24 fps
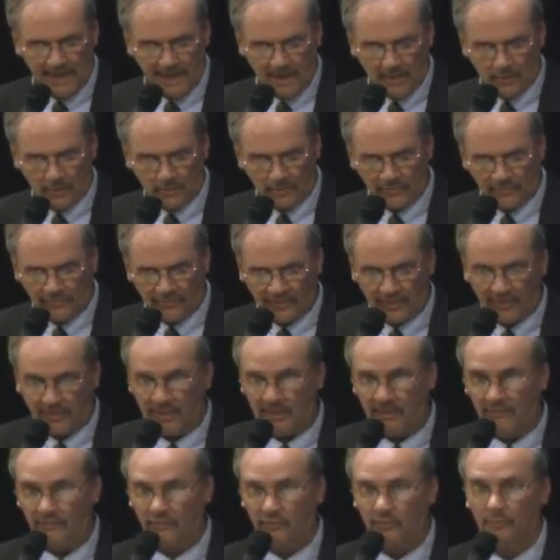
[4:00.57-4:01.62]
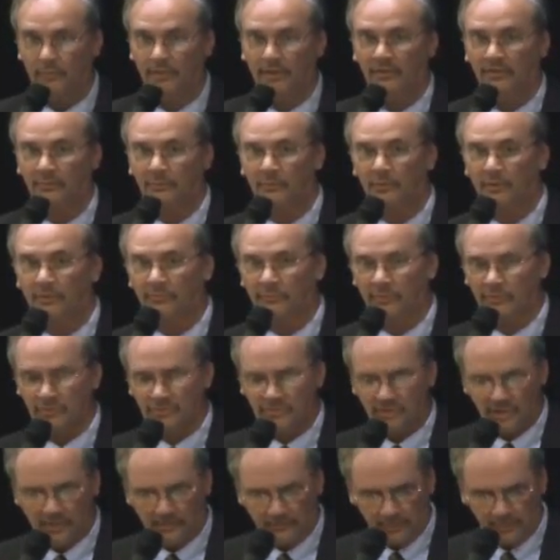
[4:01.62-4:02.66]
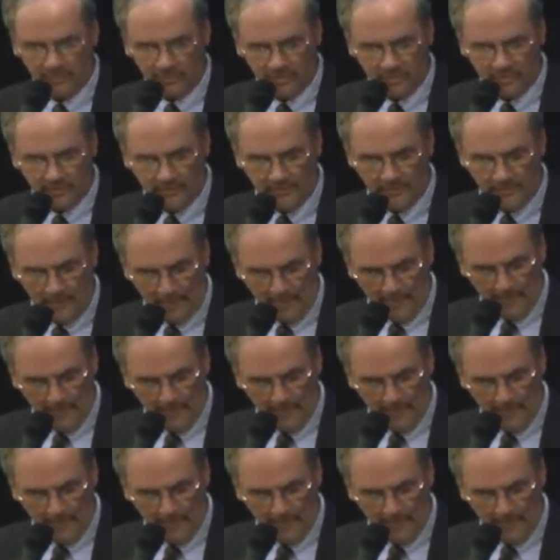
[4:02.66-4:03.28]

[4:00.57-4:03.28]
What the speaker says: power in state high school baseball, for the championship.